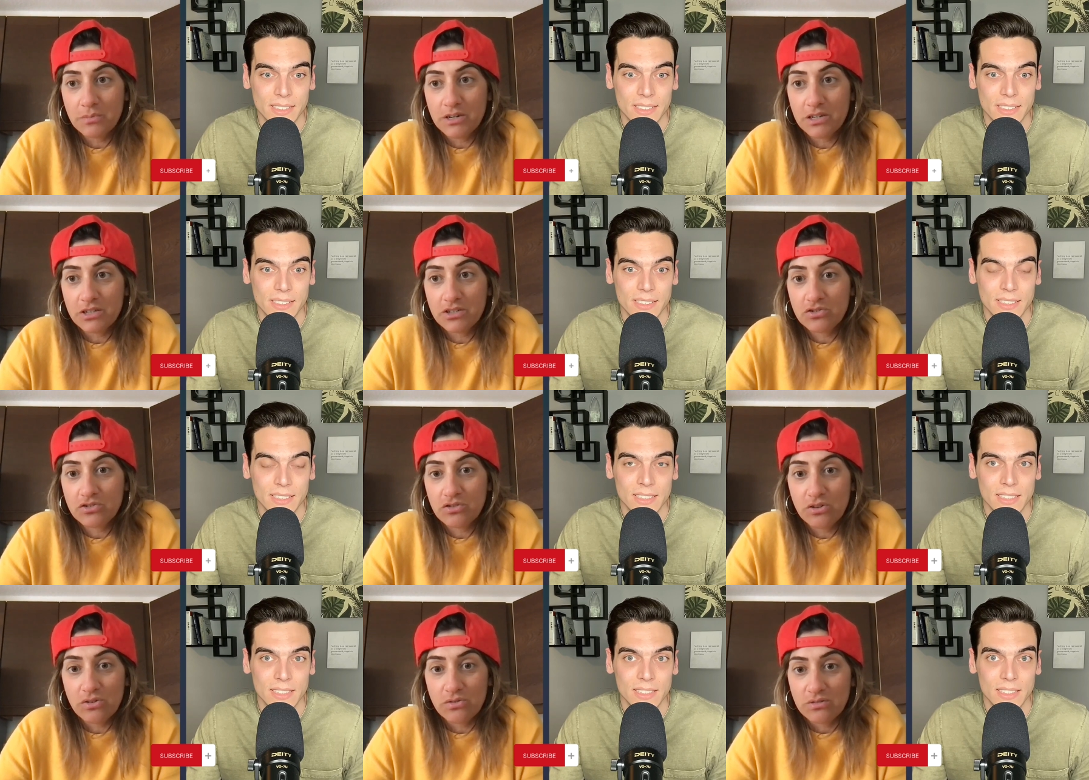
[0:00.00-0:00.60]
Speaker 1: but it's
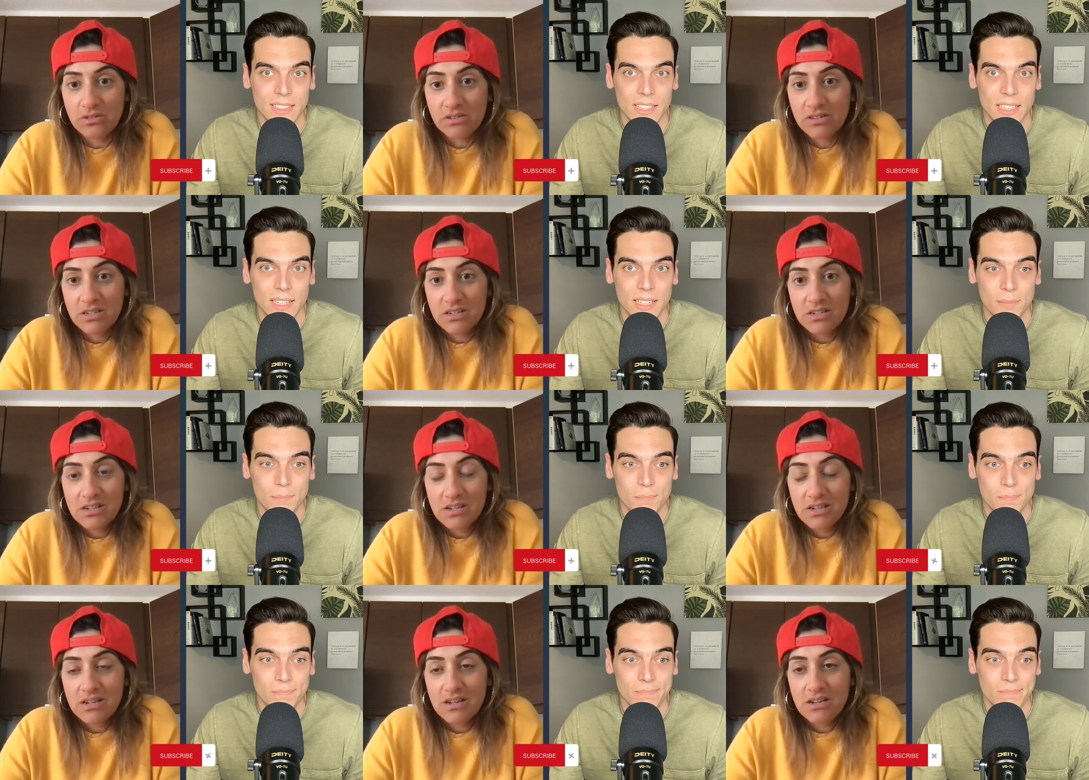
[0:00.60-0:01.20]
true.
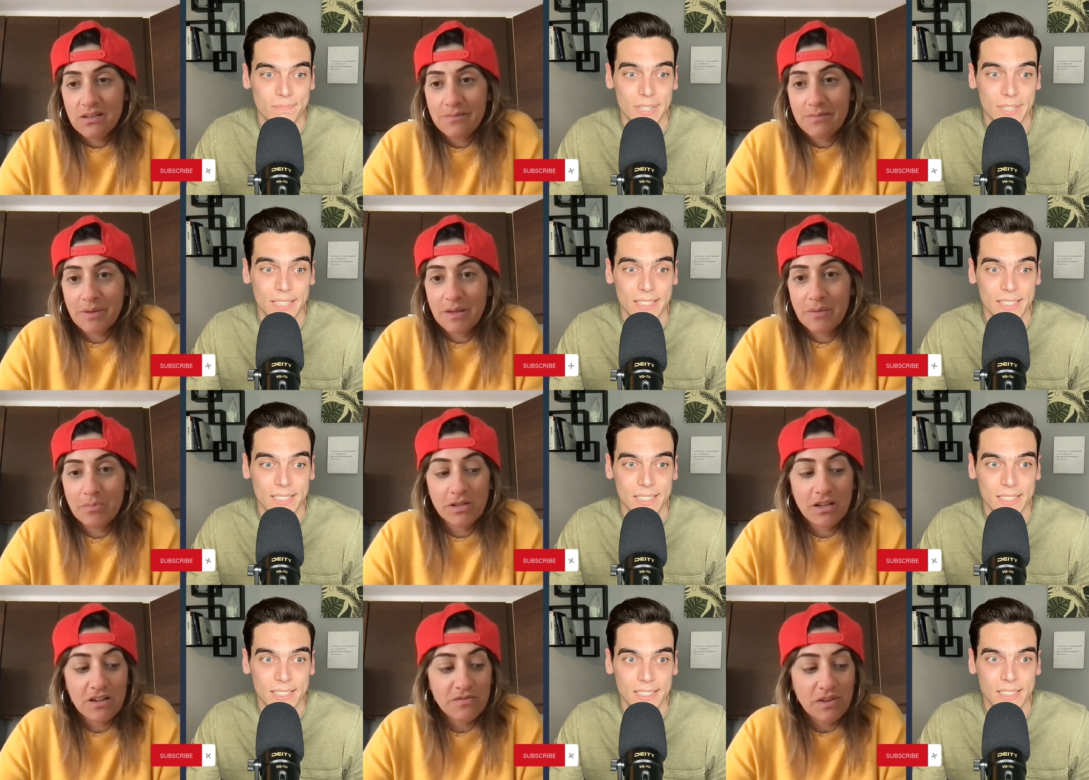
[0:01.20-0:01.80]

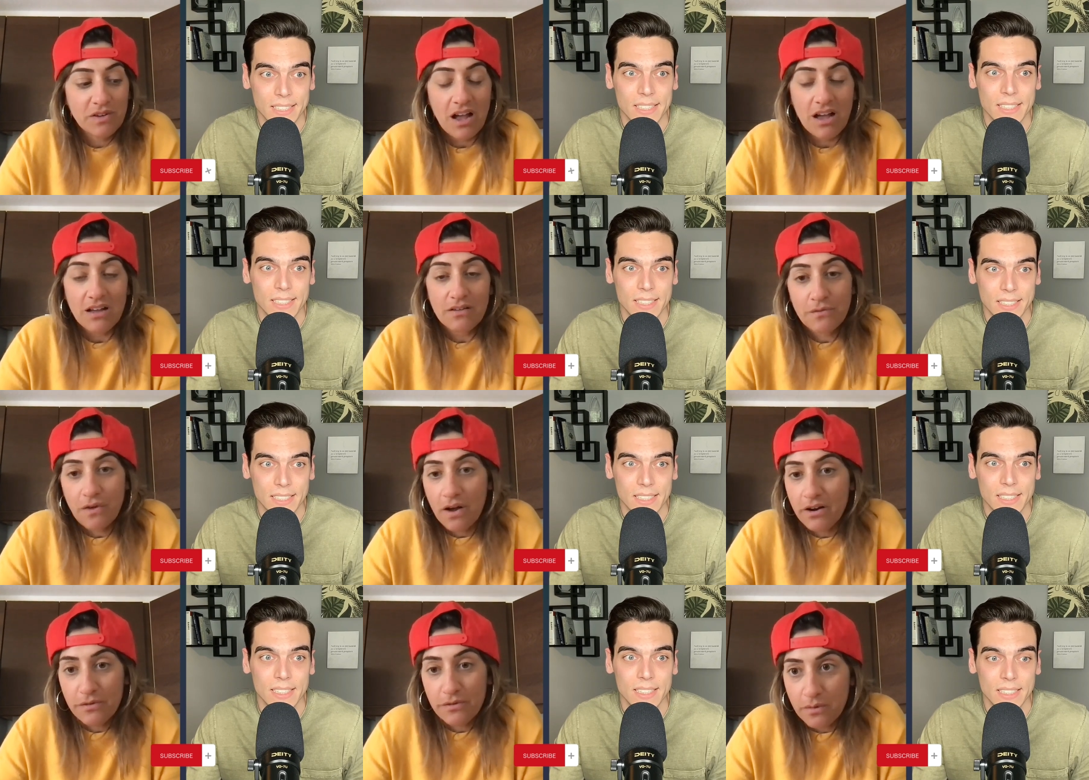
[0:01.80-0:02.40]
People have gotten
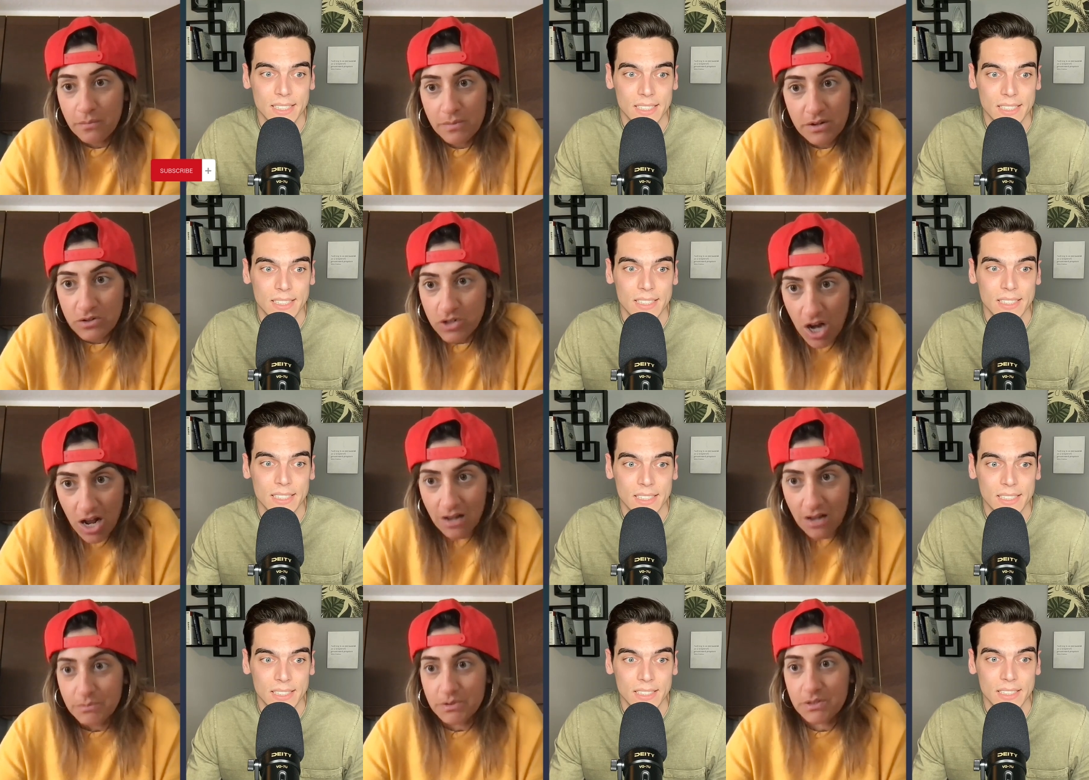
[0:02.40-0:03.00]
fired from their
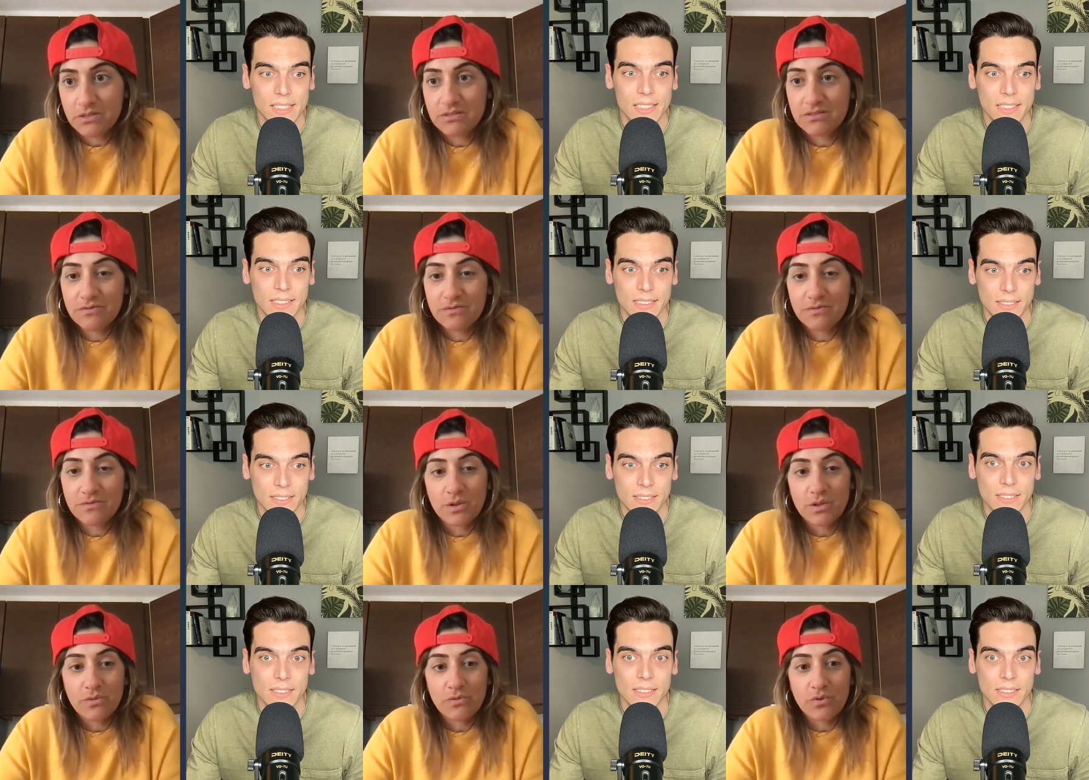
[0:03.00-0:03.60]
jobs
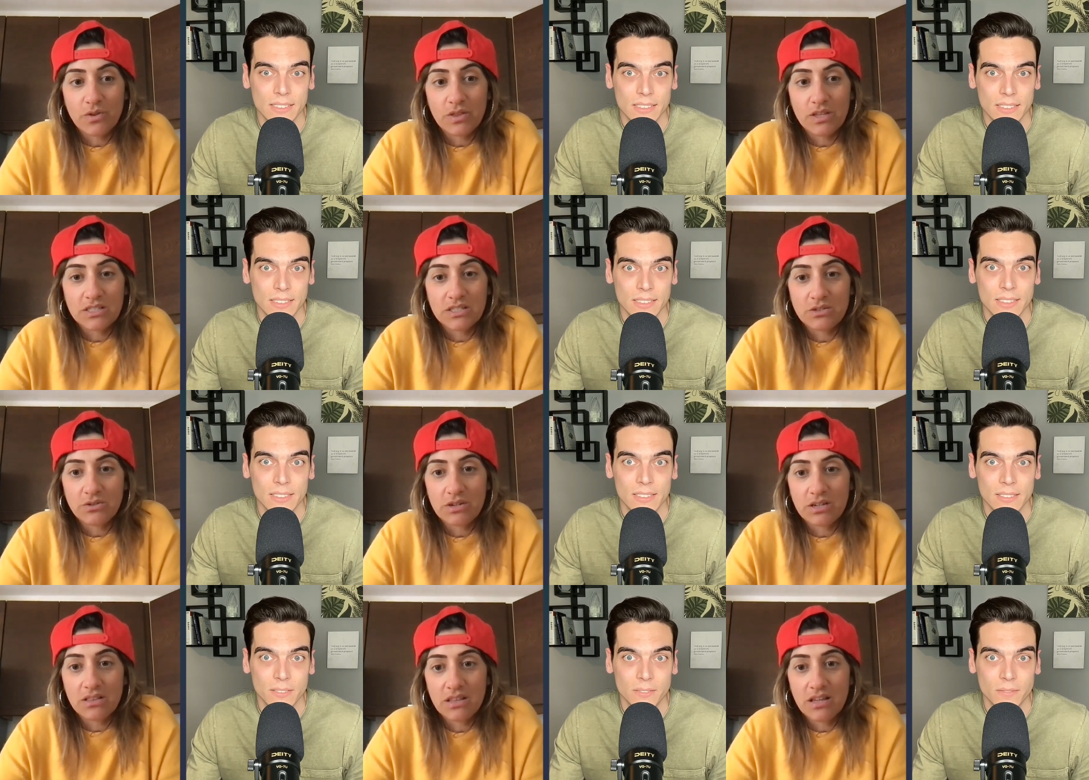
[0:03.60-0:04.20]
for, for this
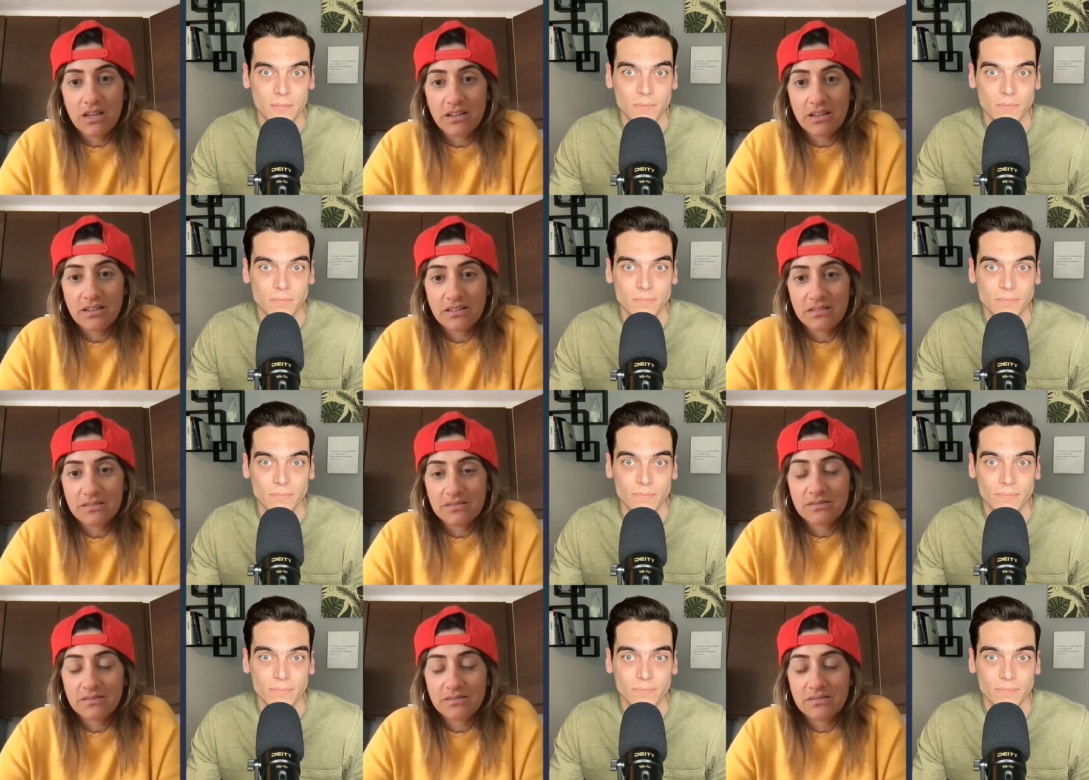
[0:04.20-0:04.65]
sort of thing.